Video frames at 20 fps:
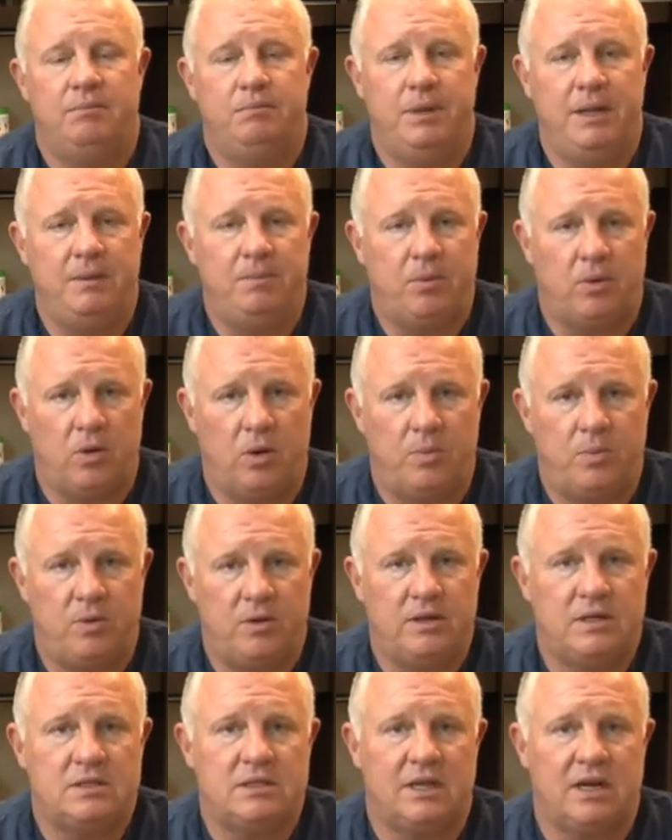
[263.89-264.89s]
bee
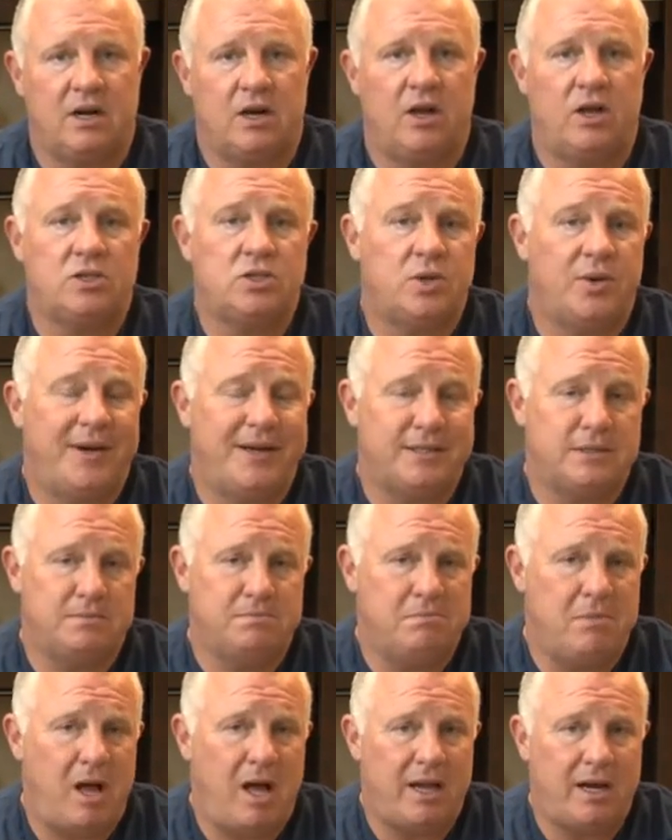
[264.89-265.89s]
propolis, and it also has
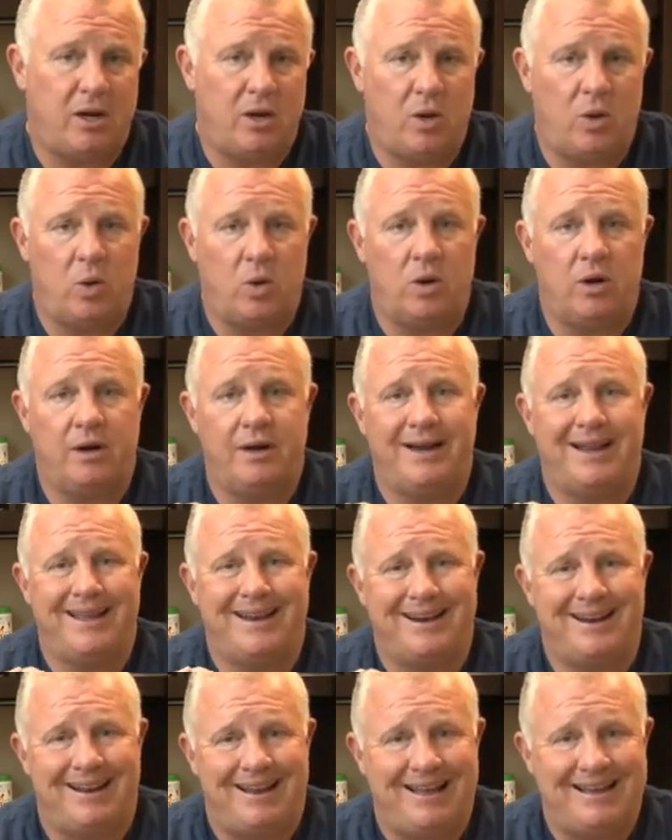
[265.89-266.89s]
monolaurin
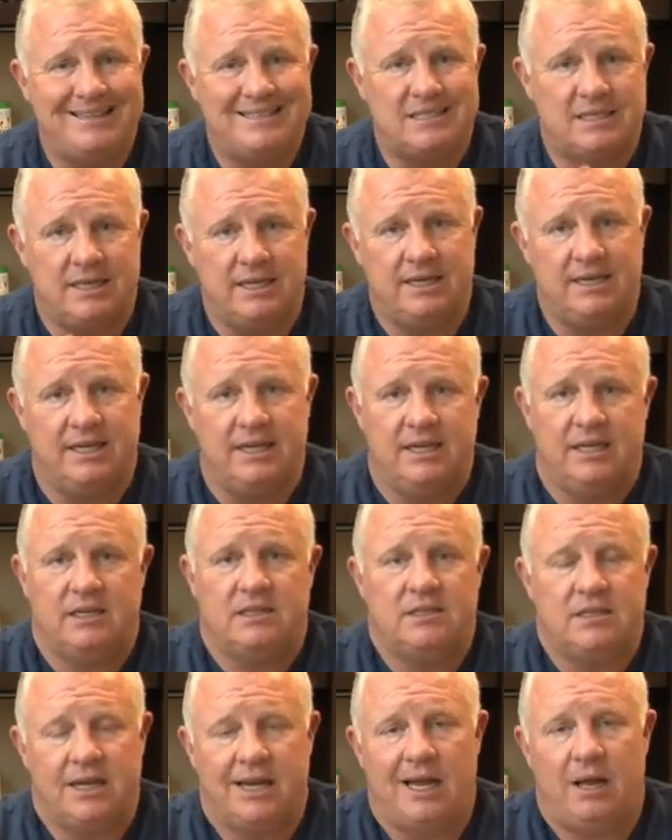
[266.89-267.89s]
and lysine in
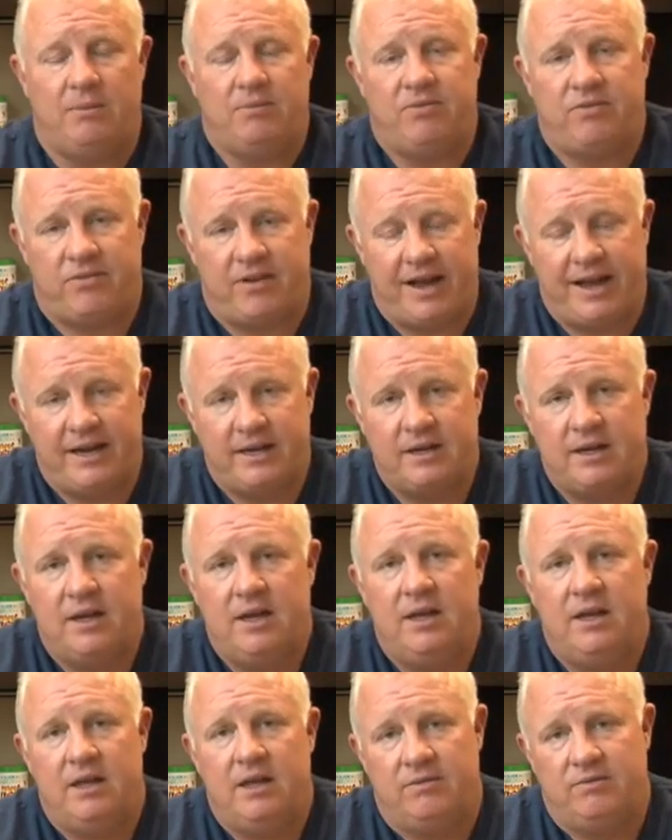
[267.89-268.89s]
it to help fight
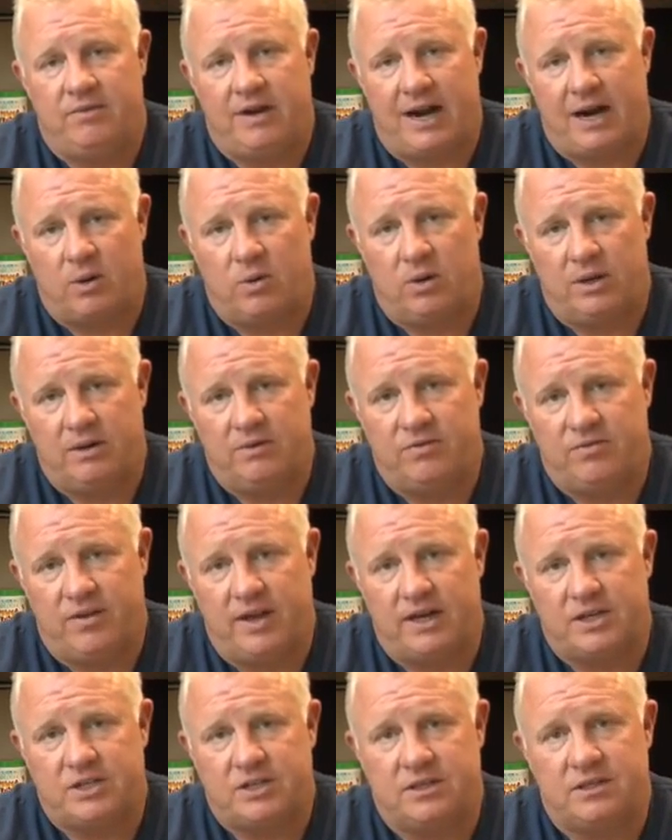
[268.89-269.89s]
viral
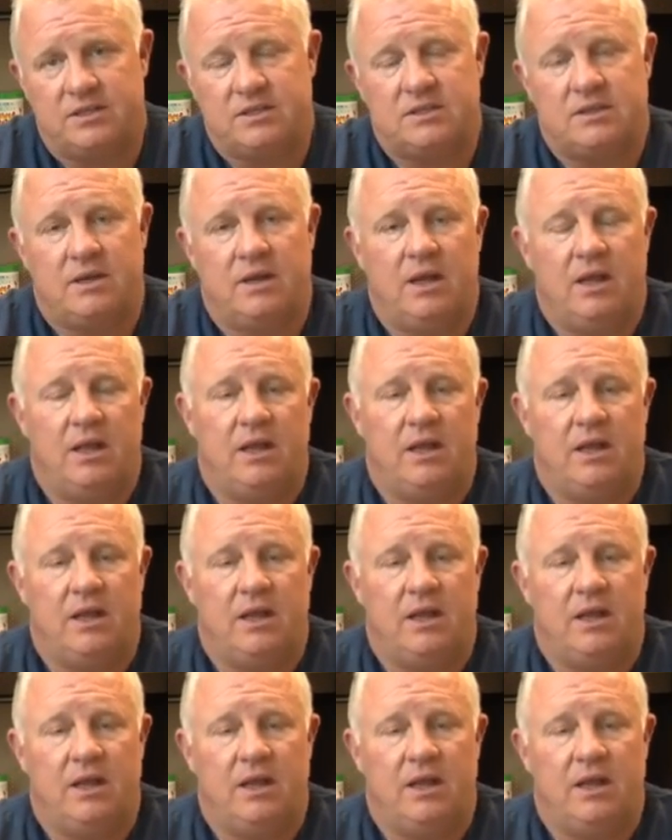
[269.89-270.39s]
infections.